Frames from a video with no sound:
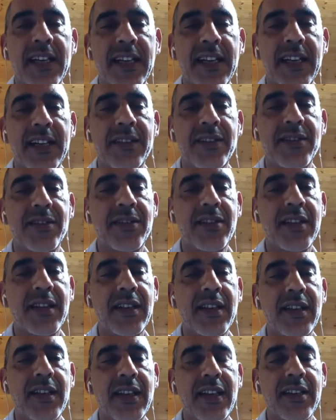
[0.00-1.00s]

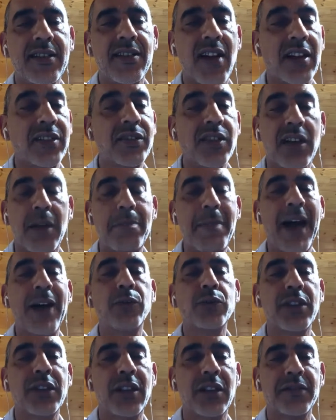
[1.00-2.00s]
is under a
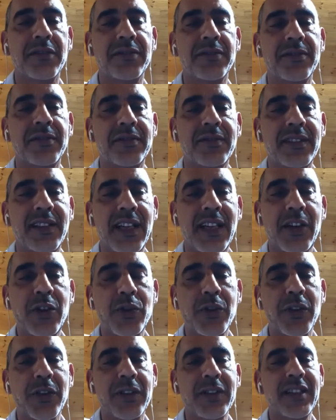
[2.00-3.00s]
mountain of
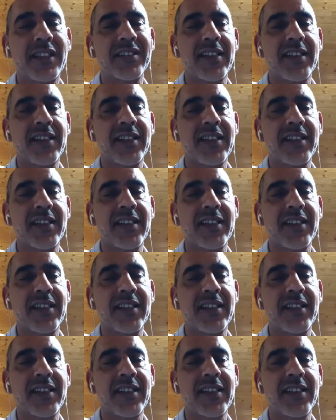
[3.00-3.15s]
external